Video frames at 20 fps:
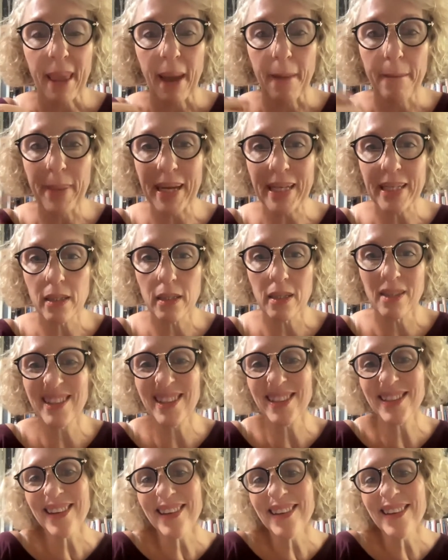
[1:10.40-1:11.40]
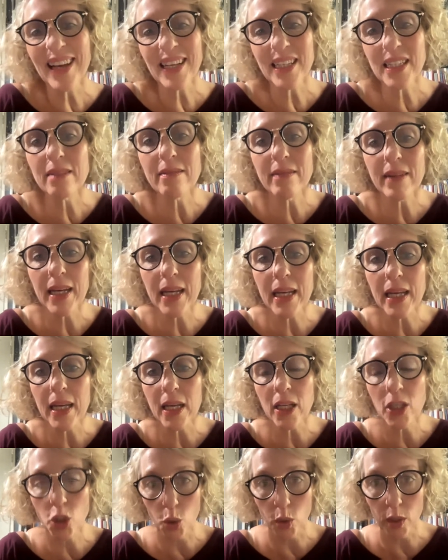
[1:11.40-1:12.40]
but you just don't actually really
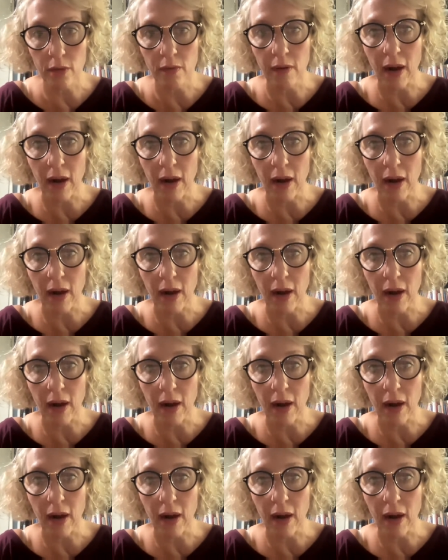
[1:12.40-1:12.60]
enjoy the